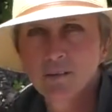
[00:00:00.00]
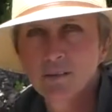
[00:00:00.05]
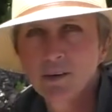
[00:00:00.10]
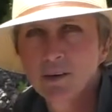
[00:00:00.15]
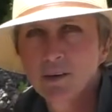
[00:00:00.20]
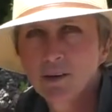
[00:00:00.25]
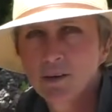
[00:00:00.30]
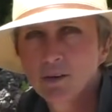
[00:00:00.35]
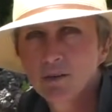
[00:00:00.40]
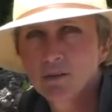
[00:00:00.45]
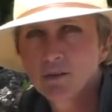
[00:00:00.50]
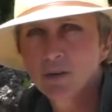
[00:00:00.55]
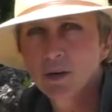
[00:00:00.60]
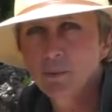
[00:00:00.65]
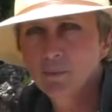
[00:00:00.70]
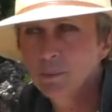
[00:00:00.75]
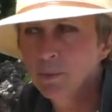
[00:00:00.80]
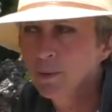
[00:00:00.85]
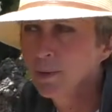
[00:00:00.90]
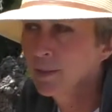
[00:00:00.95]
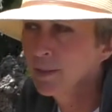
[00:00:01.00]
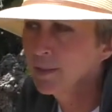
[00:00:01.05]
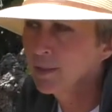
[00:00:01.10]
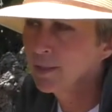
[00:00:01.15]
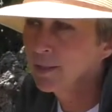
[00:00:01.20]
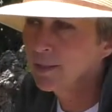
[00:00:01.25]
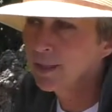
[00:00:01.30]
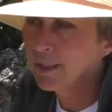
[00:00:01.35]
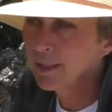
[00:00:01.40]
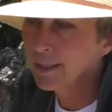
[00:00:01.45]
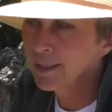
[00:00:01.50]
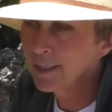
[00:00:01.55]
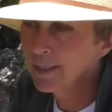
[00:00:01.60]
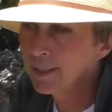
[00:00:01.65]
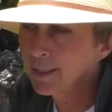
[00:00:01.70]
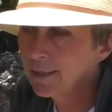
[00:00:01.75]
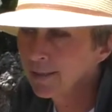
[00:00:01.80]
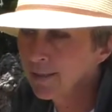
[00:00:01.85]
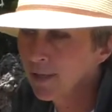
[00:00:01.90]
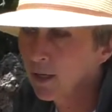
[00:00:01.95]
very good crop.
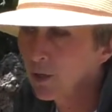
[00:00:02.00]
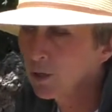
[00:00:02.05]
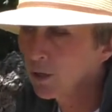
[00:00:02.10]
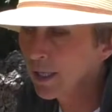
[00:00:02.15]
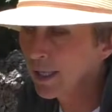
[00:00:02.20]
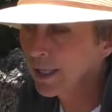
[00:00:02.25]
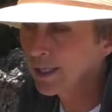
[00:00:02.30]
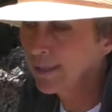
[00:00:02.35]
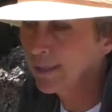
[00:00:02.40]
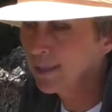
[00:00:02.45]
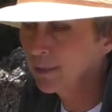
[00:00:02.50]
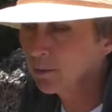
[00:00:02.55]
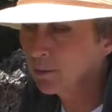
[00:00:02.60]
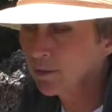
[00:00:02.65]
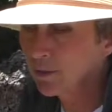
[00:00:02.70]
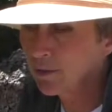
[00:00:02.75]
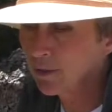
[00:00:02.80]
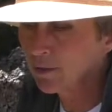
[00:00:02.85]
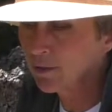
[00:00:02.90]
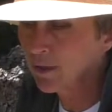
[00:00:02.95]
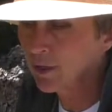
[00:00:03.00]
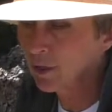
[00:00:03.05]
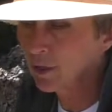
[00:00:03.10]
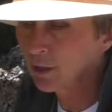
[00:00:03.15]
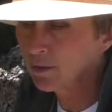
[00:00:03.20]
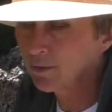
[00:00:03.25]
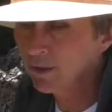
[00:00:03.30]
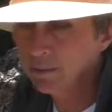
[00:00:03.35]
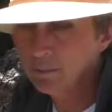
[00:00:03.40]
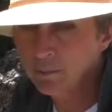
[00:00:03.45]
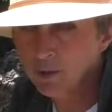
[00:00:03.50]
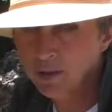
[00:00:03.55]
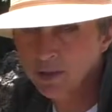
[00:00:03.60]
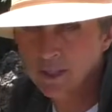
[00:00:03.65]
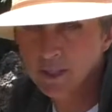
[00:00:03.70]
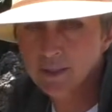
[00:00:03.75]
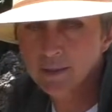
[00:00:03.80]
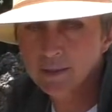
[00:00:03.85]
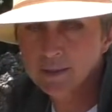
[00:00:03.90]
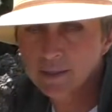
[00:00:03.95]
The whole idea with the Old Vine
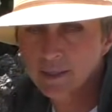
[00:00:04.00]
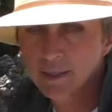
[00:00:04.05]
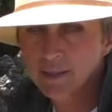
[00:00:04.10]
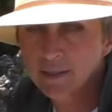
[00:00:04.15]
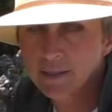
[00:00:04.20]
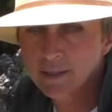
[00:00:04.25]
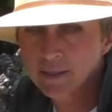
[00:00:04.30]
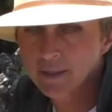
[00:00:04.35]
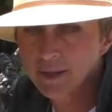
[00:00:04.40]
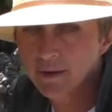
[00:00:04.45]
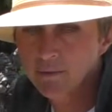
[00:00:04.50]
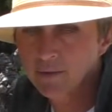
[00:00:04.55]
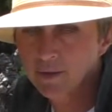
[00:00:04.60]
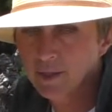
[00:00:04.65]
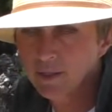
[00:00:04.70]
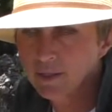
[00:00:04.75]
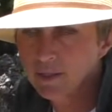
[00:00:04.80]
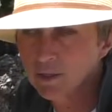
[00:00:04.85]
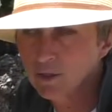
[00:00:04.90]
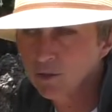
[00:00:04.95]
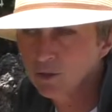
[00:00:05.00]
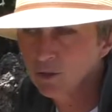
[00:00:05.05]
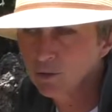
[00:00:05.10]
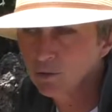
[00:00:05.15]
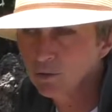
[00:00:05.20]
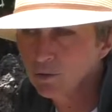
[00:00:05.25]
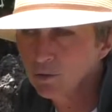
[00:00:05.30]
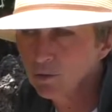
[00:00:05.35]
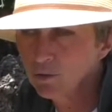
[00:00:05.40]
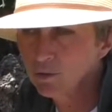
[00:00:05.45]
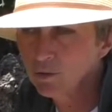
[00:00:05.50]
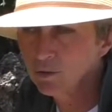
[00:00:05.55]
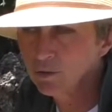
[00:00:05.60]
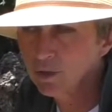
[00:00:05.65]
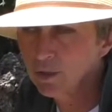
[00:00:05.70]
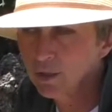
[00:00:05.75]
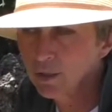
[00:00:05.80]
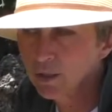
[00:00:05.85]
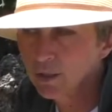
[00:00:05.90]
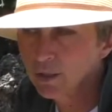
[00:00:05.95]
Project in South Africa is to
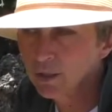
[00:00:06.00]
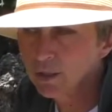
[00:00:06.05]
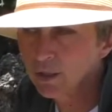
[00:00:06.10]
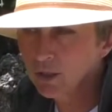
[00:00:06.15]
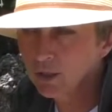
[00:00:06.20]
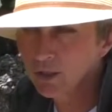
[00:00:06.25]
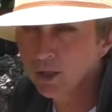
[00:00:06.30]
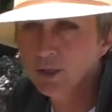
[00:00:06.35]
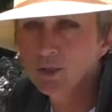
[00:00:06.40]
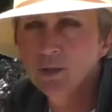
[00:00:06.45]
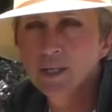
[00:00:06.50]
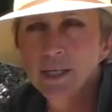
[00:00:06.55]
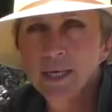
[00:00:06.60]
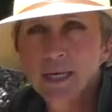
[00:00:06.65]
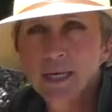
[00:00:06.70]
not only